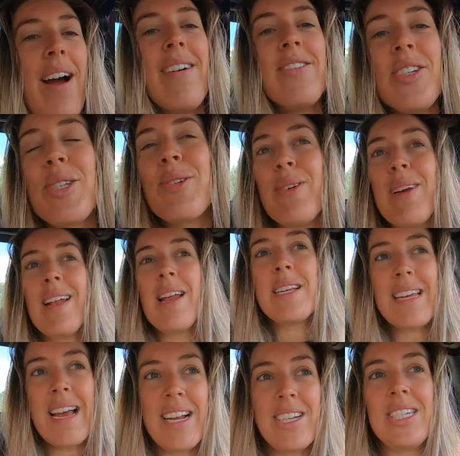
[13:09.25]
I just
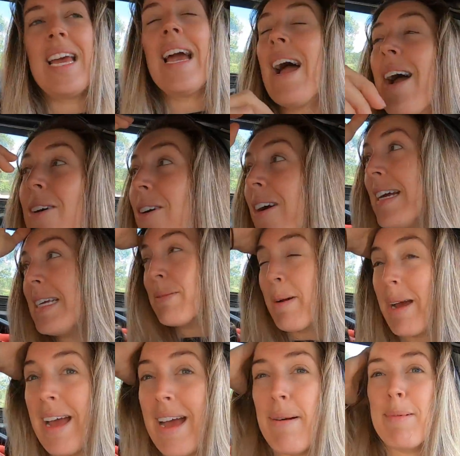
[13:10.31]
realised actually how crazy
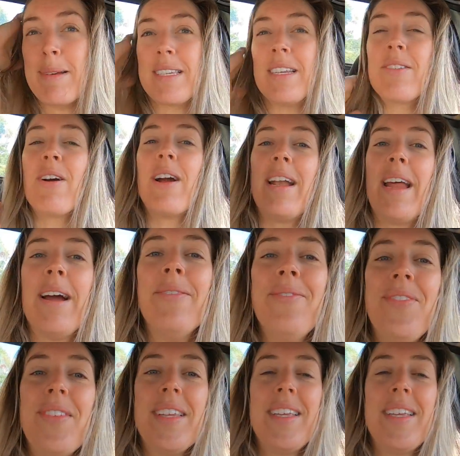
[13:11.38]
my hair must look right now.